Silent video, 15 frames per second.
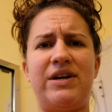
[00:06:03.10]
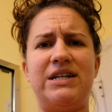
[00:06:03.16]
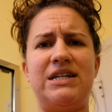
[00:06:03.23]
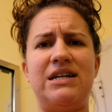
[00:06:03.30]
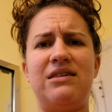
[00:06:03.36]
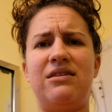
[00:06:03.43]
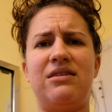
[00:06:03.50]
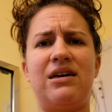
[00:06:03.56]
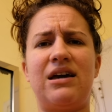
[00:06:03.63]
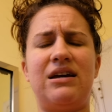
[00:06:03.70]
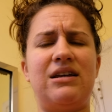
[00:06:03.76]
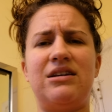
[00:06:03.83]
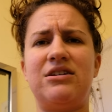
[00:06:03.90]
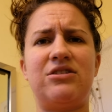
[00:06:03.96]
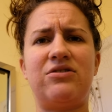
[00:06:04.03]
my teeth. I
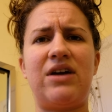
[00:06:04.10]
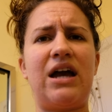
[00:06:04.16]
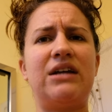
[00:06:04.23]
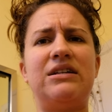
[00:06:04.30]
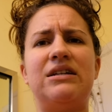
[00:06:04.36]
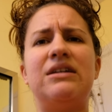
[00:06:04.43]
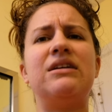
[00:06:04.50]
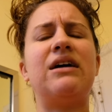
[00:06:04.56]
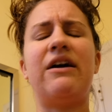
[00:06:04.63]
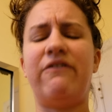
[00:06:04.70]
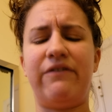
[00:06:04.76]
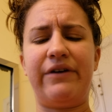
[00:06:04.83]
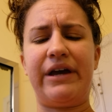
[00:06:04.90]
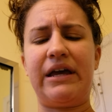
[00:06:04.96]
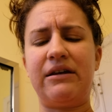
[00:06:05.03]
get distracted, I
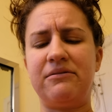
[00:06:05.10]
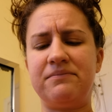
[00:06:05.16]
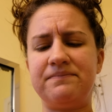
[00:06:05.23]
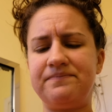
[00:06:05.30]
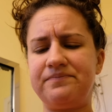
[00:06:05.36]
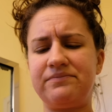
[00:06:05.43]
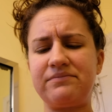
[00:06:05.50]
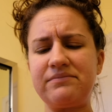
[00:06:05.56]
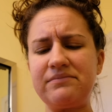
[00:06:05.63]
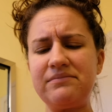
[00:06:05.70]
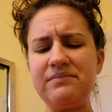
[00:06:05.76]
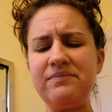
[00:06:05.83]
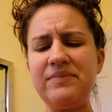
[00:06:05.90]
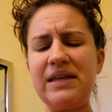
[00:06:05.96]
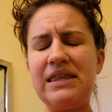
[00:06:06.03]
forget.
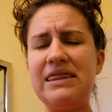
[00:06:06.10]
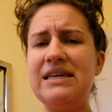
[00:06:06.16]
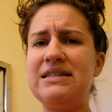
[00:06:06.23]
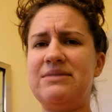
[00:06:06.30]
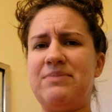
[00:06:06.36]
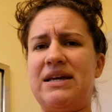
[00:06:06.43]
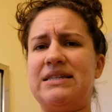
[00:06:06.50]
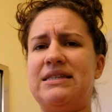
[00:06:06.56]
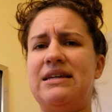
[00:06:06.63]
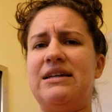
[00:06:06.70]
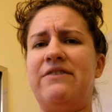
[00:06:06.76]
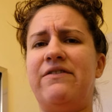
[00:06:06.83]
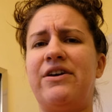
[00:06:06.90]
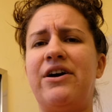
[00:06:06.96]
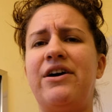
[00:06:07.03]
This makes it
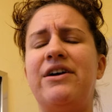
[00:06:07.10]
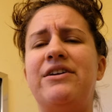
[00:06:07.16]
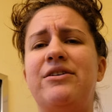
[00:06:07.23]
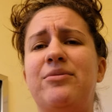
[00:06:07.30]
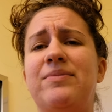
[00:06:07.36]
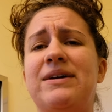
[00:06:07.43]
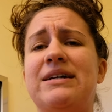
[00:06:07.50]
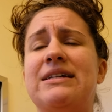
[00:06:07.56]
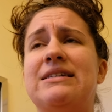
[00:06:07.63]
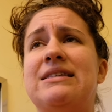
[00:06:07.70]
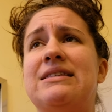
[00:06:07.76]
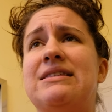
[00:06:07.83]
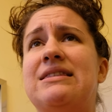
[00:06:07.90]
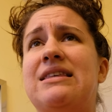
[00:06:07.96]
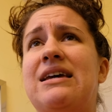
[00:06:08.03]
even harder because
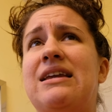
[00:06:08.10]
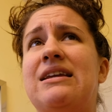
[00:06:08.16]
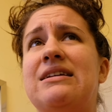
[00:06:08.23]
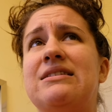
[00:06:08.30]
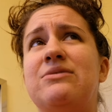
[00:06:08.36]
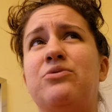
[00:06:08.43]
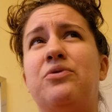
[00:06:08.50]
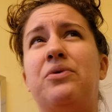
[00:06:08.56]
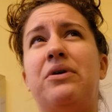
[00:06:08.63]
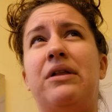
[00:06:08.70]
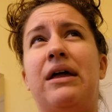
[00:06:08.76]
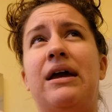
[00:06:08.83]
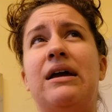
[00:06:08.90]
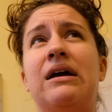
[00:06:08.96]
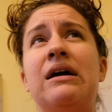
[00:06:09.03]
then it's more
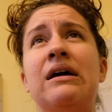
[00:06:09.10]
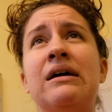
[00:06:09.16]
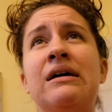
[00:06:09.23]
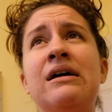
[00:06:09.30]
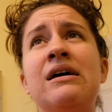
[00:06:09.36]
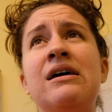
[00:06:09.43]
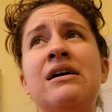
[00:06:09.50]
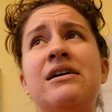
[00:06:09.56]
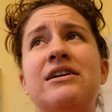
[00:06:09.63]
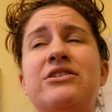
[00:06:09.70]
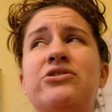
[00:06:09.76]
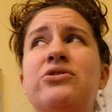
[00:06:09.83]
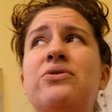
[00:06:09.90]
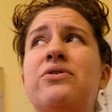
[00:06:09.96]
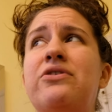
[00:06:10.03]
like a
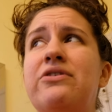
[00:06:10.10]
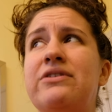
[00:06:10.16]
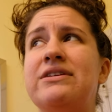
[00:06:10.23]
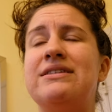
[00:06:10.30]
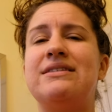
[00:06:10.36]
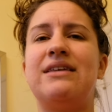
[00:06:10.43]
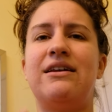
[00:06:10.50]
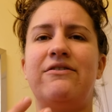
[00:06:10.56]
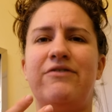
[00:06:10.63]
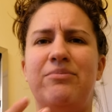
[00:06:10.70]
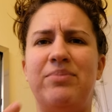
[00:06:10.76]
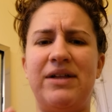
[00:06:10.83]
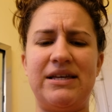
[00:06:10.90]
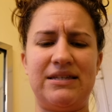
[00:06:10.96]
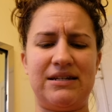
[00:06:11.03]
chore instead of a
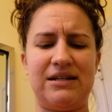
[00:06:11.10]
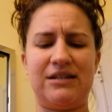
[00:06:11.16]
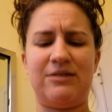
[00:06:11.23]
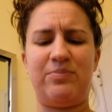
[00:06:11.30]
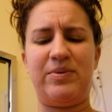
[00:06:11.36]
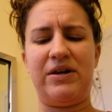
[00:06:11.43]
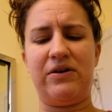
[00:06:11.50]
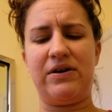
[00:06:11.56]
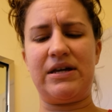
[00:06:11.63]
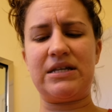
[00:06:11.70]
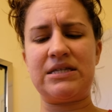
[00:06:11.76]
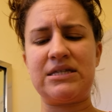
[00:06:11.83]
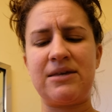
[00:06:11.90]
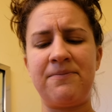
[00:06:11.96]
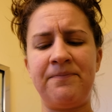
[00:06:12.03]
pleasant experience.